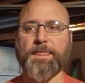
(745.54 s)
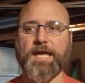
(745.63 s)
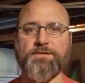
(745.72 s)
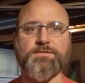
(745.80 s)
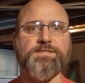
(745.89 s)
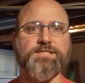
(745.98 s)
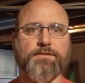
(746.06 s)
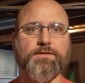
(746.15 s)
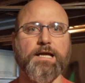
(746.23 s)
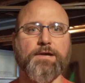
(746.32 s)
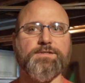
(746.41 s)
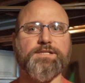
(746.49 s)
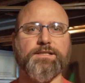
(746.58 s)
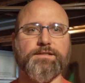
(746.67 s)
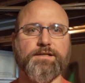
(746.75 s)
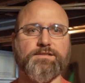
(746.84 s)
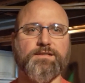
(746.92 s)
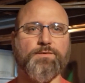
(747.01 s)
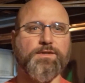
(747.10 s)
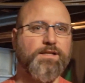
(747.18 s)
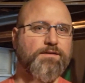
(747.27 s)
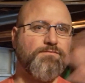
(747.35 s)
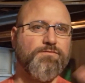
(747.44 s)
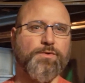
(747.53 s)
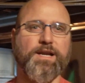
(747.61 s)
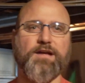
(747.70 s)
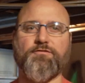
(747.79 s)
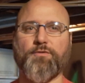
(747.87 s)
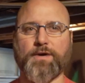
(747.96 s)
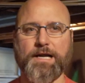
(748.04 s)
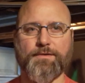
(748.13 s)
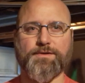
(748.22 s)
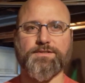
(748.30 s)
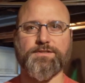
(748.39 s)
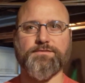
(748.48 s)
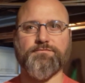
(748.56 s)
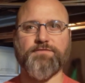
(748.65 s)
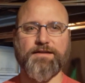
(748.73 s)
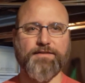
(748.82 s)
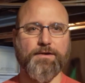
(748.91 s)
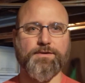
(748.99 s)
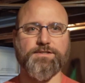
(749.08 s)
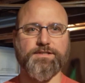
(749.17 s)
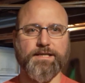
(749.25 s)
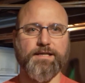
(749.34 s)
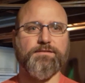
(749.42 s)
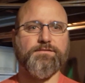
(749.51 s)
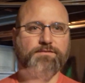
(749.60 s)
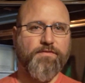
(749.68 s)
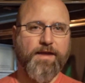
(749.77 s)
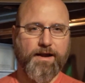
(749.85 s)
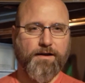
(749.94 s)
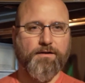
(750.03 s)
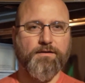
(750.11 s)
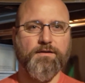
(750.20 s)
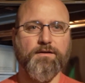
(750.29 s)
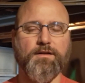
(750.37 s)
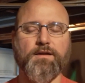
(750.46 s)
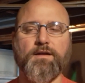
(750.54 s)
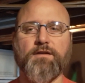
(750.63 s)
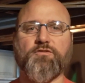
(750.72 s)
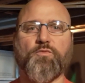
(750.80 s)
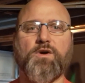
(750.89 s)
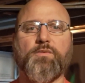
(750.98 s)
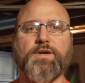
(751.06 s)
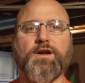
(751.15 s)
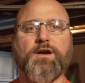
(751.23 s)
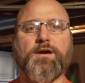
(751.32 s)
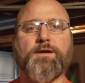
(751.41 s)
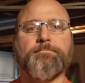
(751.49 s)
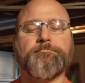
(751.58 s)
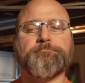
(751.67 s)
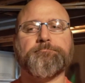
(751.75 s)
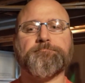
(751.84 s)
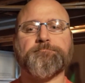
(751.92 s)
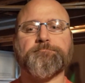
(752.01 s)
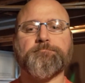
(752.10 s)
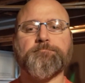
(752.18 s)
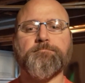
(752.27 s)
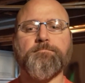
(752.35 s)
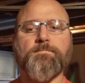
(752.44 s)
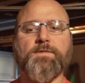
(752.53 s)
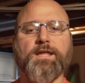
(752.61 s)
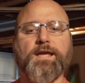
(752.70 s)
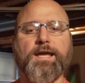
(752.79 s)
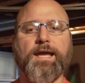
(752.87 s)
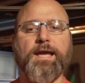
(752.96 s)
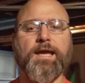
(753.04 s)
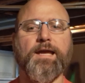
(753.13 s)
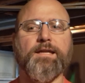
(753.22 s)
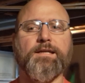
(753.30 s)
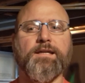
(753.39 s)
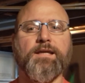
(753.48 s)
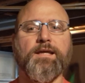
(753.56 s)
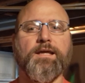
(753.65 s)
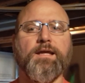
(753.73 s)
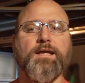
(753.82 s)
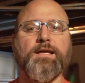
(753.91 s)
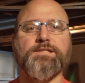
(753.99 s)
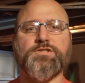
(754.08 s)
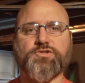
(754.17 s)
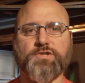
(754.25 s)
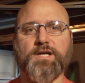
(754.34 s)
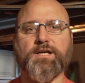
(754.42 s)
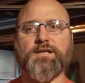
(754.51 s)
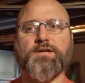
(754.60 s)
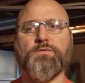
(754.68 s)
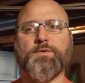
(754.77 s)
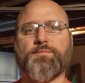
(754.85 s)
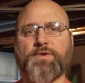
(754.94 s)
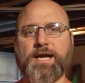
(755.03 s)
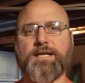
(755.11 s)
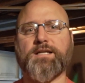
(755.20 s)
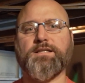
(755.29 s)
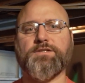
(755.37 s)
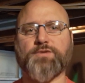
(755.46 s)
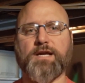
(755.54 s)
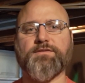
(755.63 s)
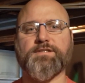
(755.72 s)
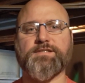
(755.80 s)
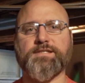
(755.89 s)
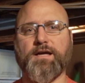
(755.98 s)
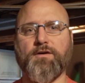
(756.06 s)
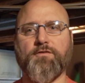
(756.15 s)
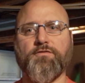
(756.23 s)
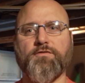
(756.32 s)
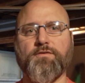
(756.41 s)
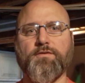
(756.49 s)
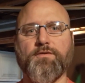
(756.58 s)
And it's going to be several hours to get there, somewhere like 3.5, 4 hours, 5 hours to get there from where we are. And his truck would practically drive itself.